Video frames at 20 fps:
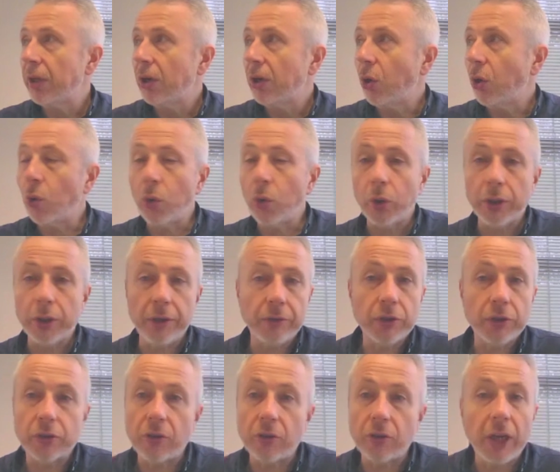Or you've
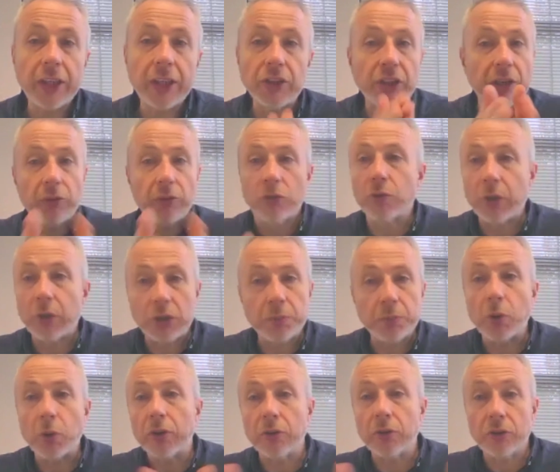just got like a general
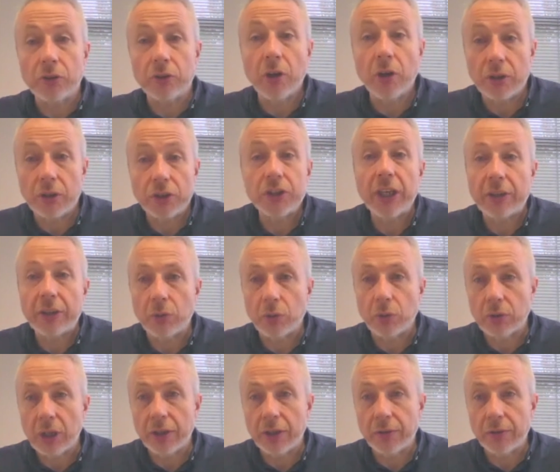switchboard or a general
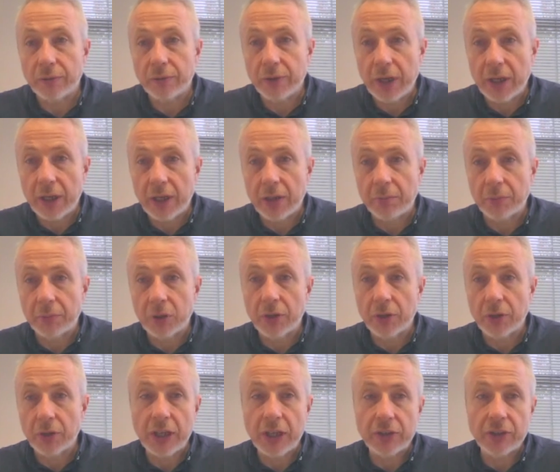kind of
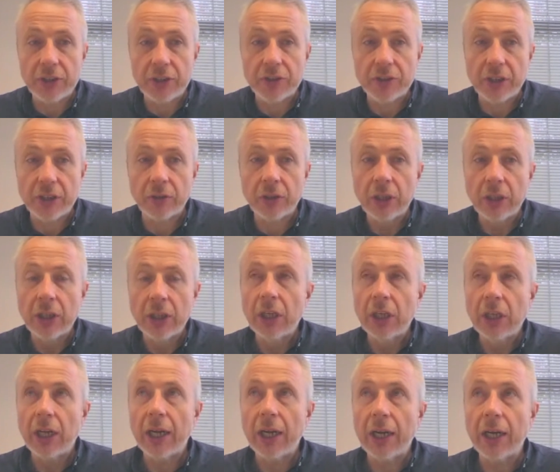contact detail.
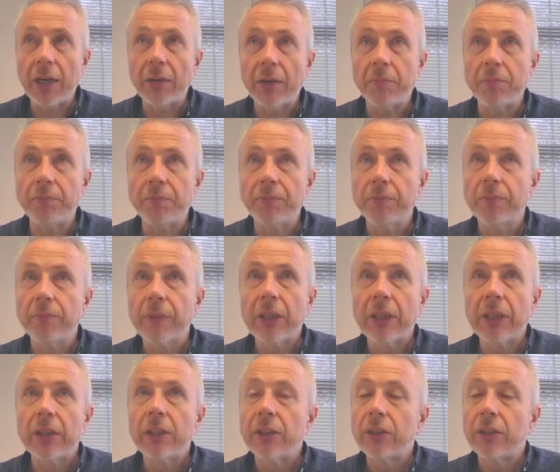So
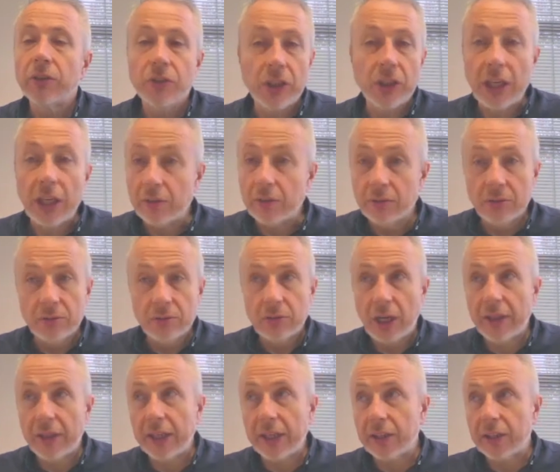yeah, I
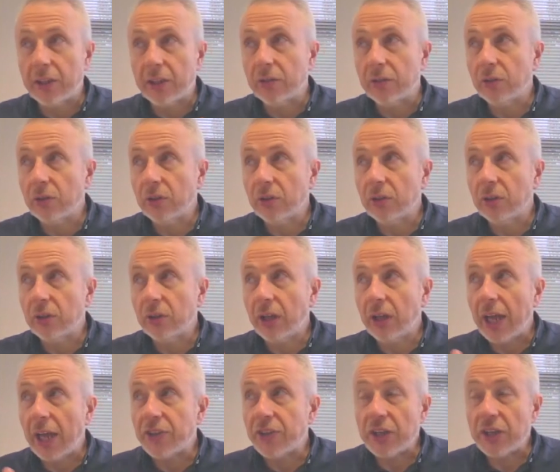think
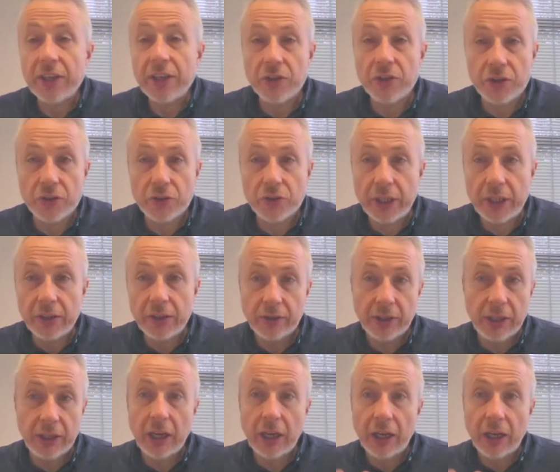as an industry,
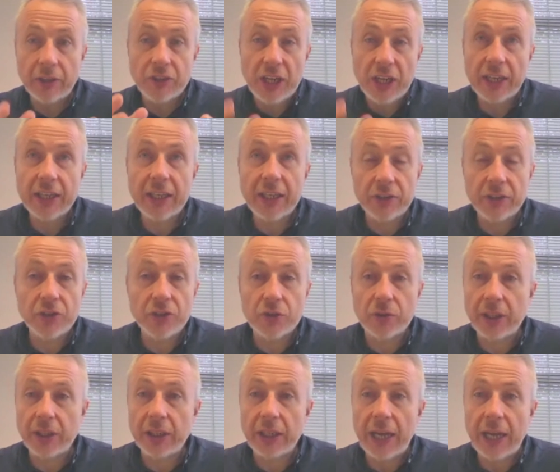the tech
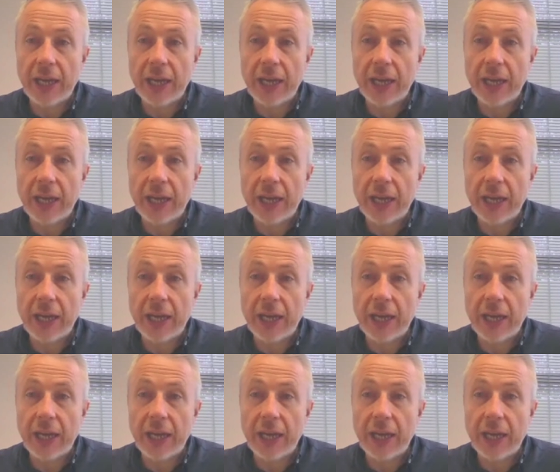industry